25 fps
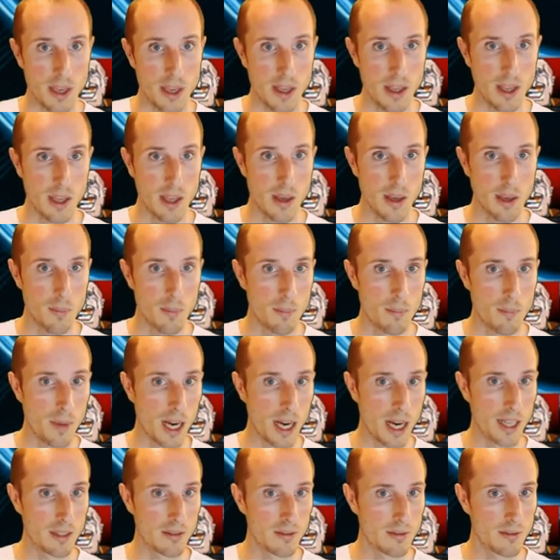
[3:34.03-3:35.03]
But
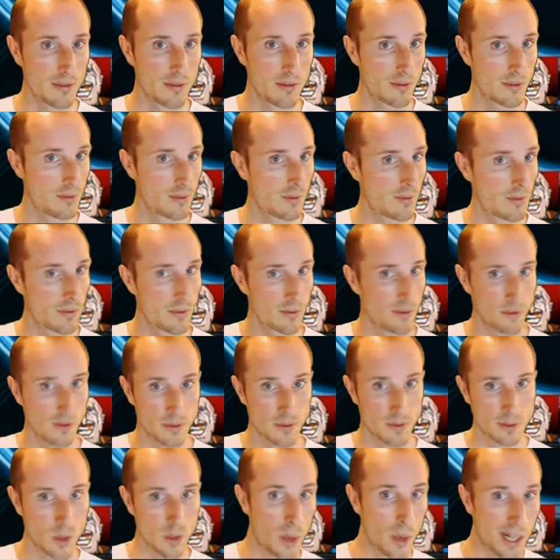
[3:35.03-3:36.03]
when
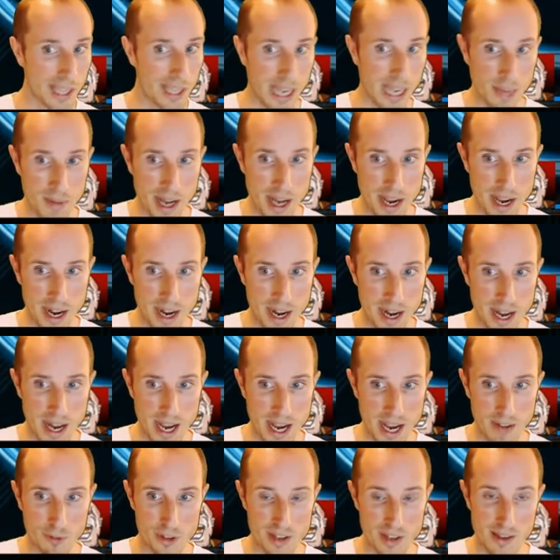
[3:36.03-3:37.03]
it came 9-9 versus
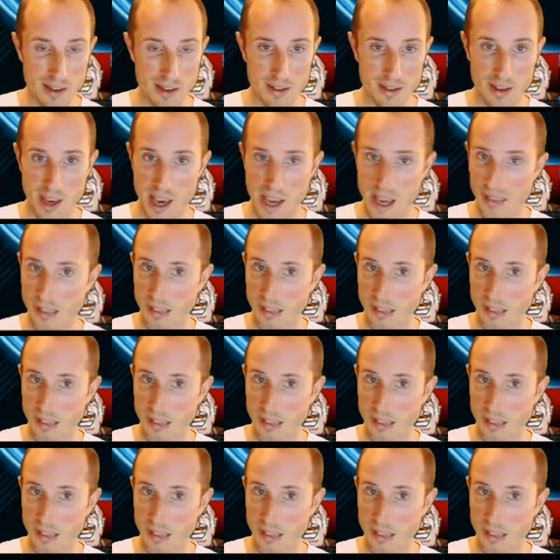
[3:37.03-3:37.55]
Ace-King,